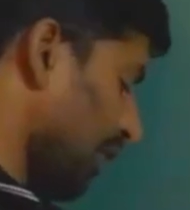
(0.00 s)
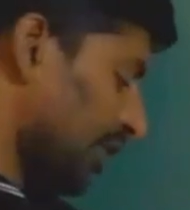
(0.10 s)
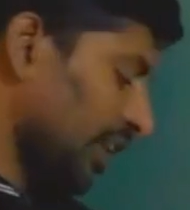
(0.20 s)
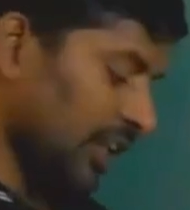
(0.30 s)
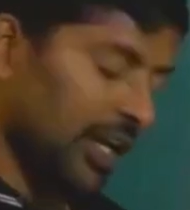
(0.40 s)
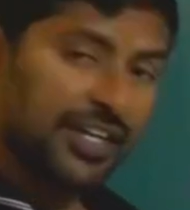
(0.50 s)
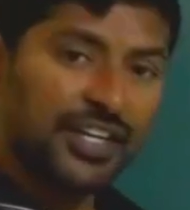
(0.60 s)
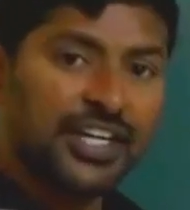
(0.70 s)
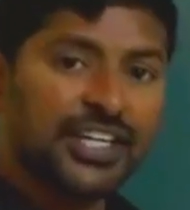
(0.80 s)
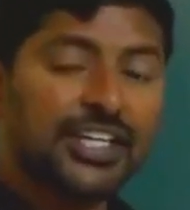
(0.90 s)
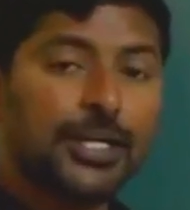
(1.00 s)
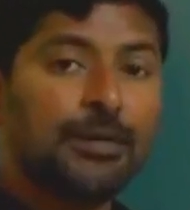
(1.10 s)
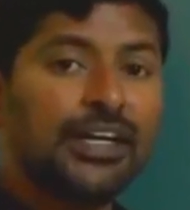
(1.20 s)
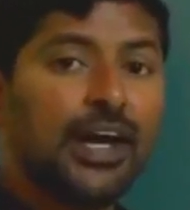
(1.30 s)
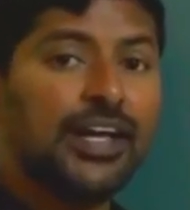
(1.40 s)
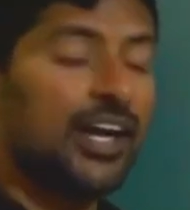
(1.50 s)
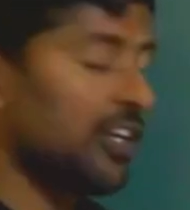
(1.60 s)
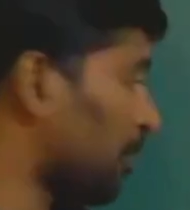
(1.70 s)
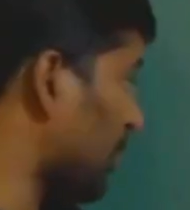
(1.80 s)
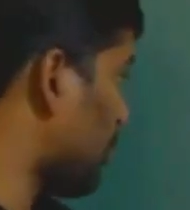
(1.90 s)
that are detected by IR
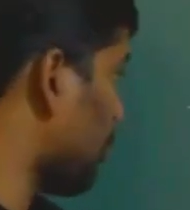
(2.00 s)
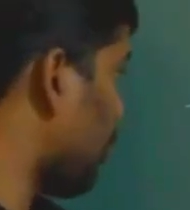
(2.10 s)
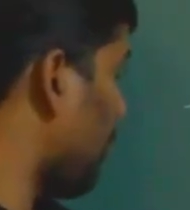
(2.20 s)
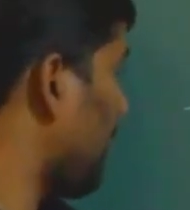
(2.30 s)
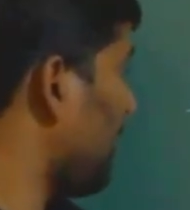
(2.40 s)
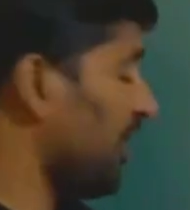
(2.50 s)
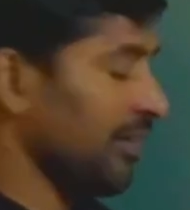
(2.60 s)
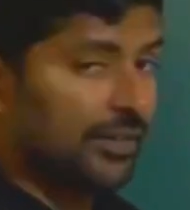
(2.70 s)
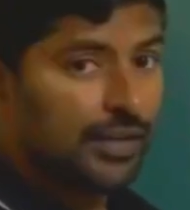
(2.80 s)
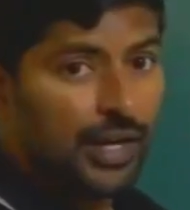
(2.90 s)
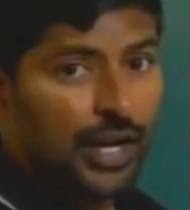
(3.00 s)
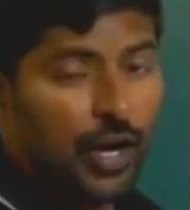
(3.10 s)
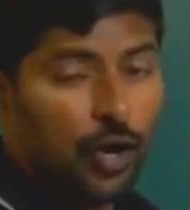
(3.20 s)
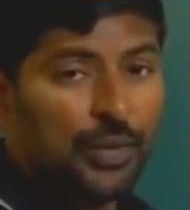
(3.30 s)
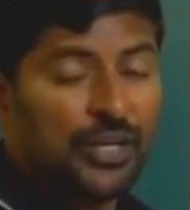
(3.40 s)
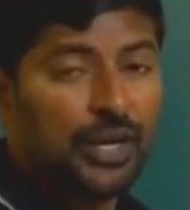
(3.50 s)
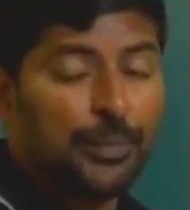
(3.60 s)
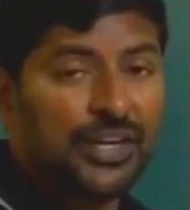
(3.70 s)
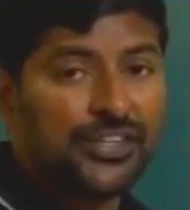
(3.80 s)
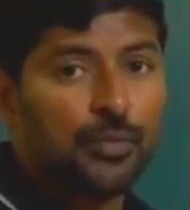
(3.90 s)
spectroscopy is. How many
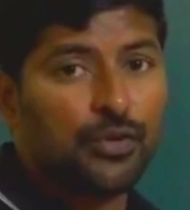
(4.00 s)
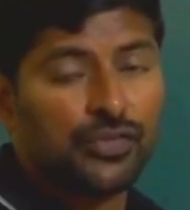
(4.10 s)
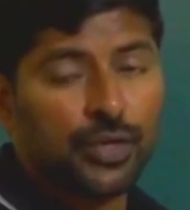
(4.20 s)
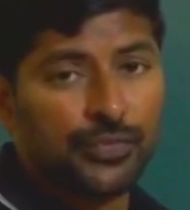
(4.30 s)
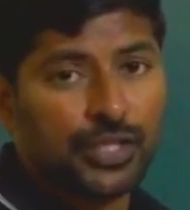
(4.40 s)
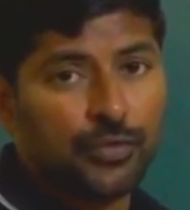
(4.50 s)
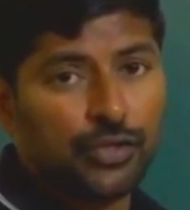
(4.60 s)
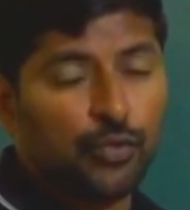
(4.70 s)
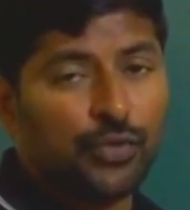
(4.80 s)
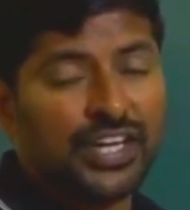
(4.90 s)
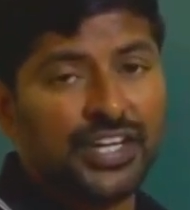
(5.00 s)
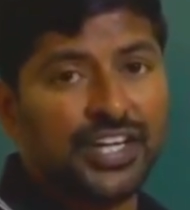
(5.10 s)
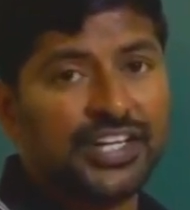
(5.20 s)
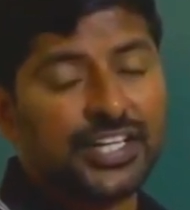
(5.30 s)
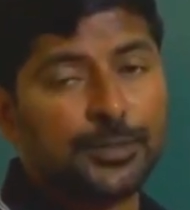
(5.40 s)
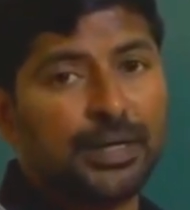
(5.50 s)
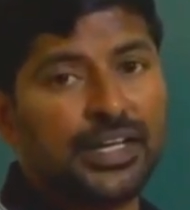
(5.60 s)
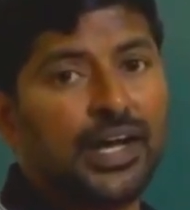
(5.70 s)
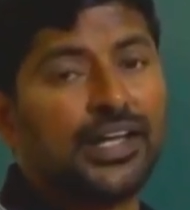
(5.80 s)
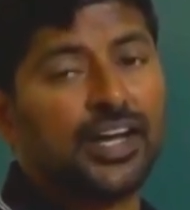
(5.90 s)
vibrational modes of CO2 we can detect by
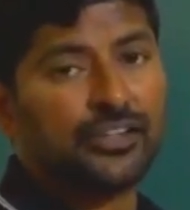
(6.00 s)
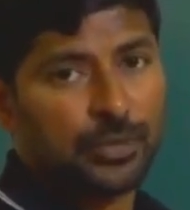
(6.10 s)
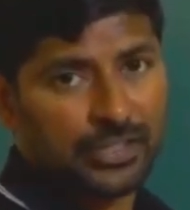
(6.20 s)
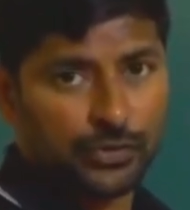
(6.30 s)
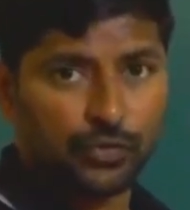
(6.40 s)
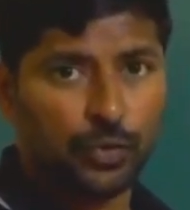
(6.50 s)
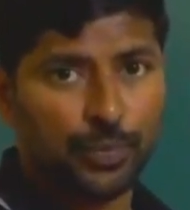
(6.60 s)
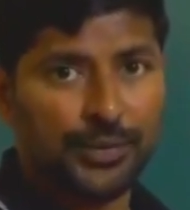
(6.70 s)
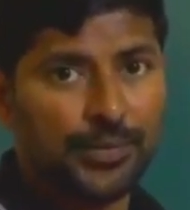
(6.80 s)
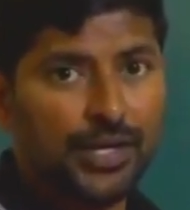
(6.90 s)
IR spectroscopy?